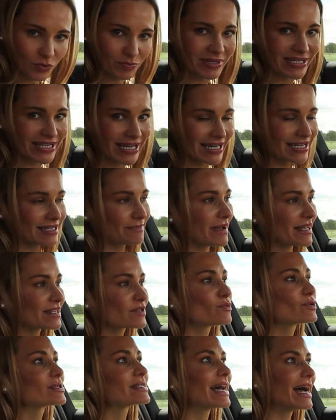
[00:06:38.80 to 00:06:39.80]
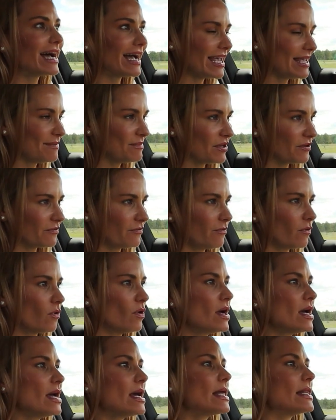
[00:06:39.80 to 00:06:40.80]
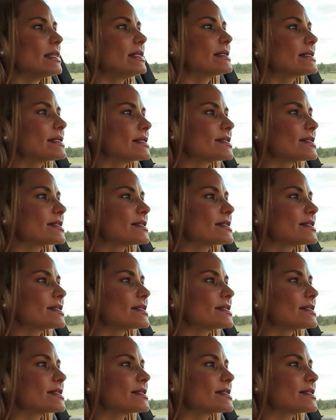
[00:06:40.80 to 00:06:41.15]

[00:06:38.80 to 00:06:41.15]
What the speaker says: Mercedes-Benz was aiming for. This is